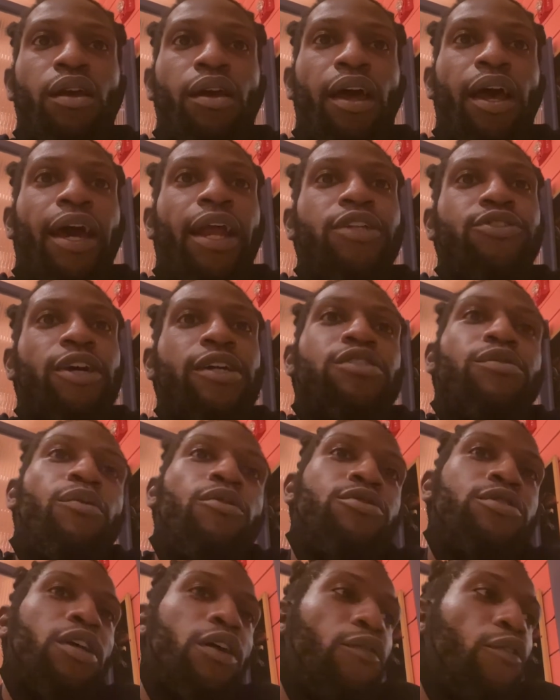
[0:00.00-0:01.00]
I gotta try
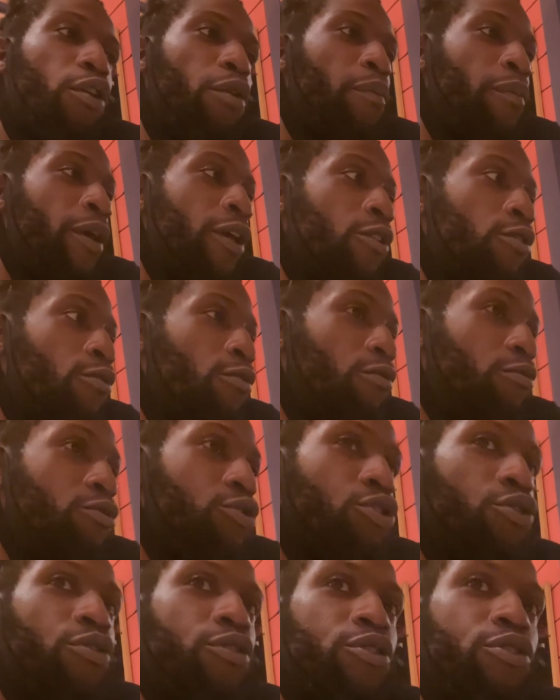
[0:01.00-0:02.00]
some stuff on the menu for
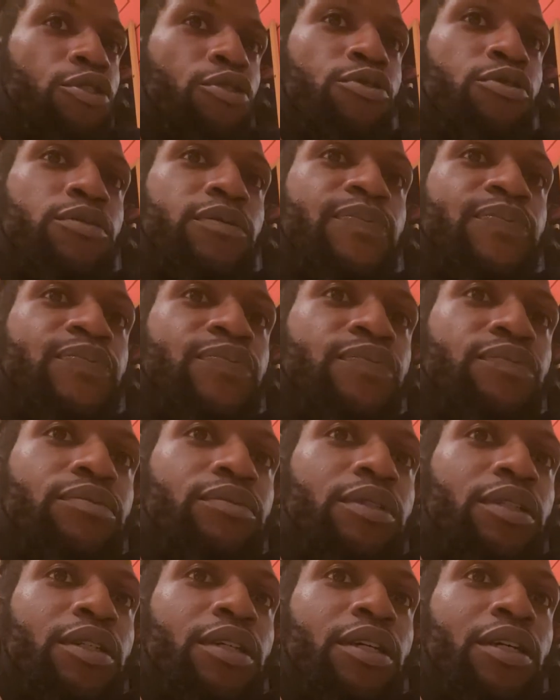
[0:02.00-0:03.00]
Chuy's too.
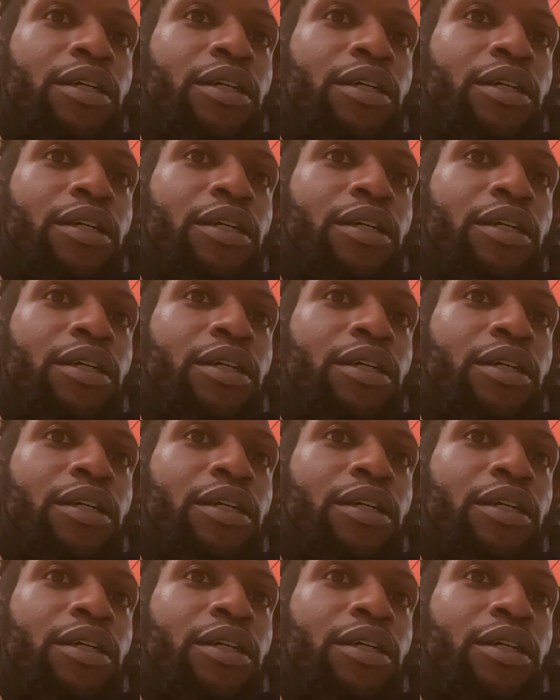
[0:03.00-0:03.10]
Right.